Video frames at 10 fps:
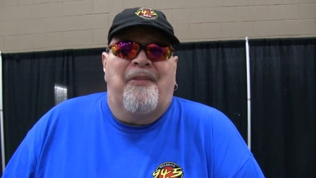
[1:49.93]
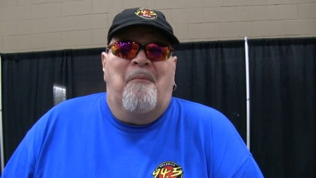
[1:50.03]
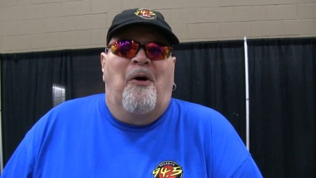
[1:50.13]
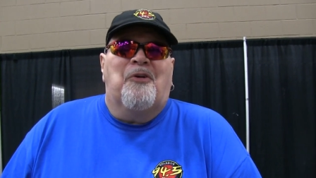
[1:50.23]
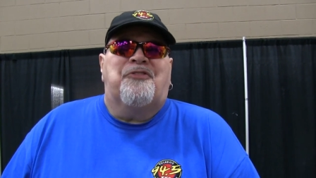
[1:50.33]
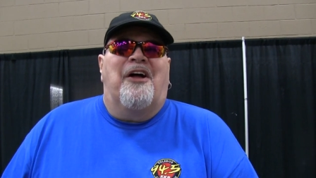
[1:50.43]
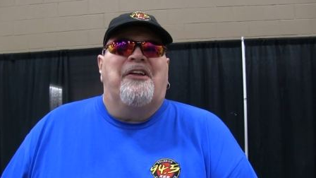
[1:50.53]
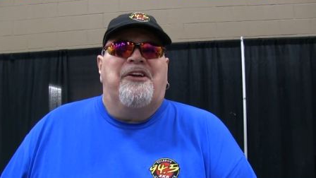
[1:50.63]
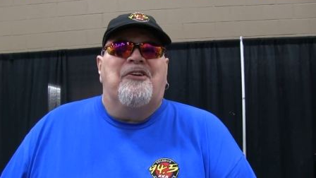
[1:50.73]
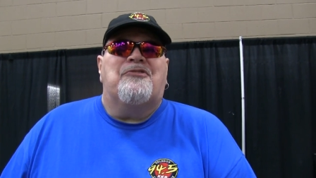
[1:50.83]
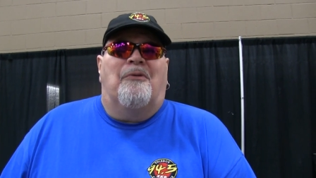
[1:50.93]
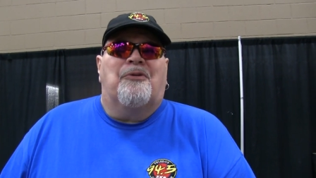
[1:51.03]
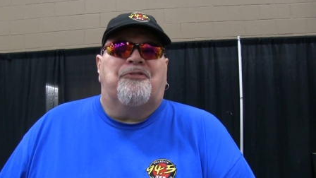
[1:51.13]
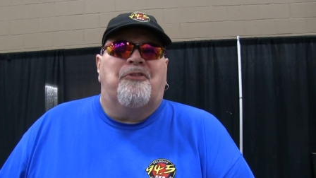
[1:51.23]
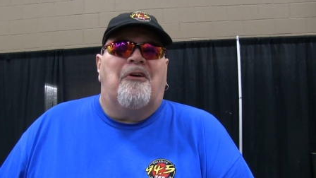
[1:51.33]
The most
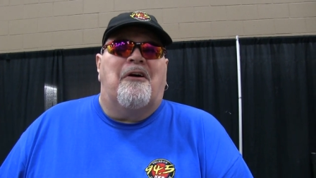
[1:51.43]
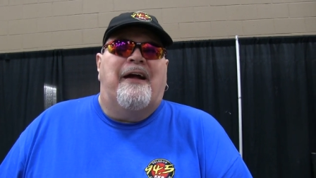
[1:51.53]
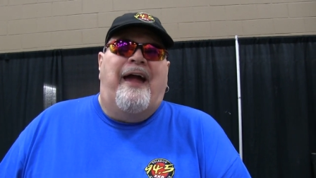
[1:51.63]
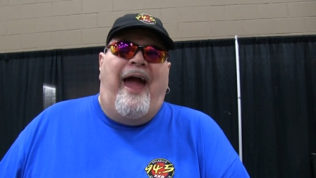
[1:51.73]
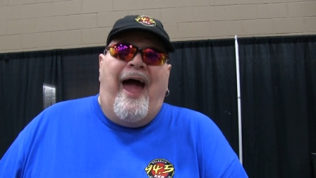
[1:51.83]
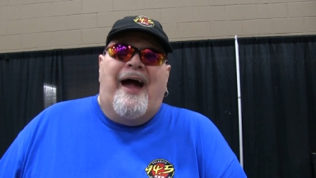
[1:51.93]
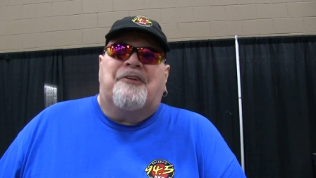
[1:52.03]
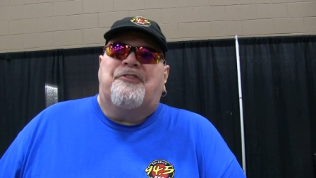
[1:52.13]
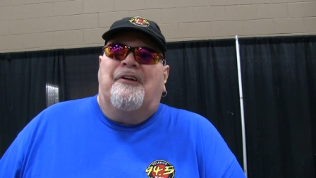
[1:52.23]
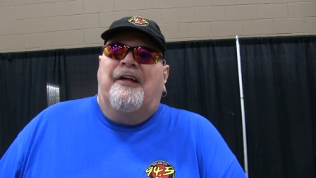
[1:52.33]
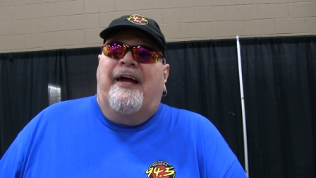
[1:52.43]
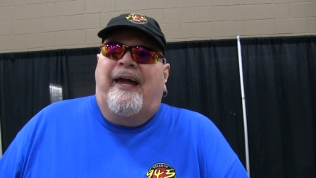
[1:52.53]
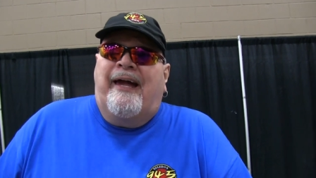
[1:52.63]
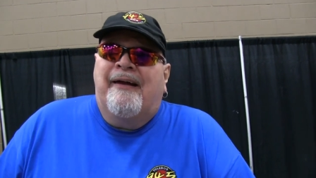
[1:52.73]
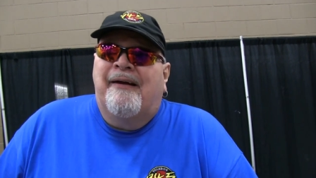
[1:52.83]
unusual story
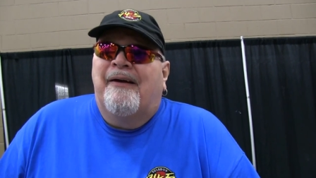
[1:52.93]
actually